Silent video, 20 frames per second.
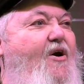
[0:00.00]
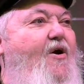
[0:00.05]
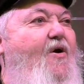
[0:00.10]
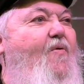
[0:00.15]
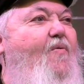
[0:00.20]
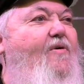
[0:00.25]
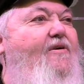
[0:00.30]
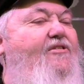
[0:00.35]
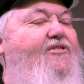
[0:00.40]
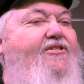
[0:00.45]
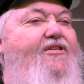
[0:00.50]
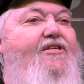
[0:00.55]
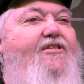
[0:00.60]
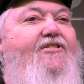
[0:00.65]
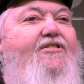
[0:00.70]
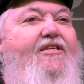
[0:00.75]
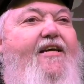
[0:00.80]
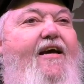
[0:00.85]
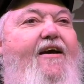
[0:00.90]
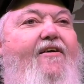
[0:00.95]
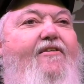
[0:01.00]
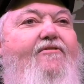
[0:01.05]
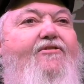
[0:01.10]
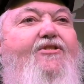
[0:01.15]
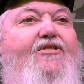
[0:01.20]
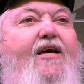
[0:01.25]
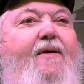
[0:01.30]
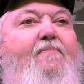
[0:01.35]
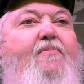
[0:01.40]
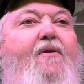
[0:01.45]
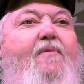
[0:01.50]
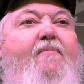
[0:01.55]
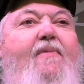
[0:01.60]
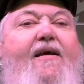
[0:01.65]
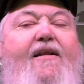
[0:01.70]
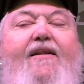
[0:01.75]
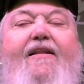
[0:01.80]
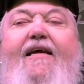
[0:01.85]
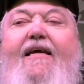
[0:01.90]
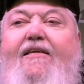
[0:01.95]
was to sell
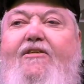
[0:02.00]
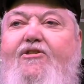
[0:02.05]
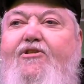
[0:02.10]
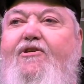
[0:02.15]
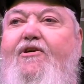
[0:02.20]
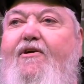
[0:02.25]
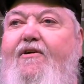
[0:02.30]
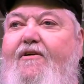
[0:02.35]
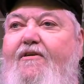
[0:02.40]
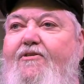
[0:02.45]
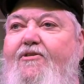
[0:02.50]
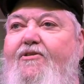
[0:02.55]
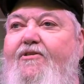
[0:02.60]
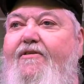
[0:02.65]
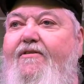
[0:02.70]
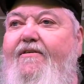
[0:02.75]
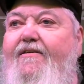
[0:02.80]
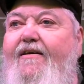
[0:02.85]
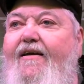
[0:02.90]
supplemental insurance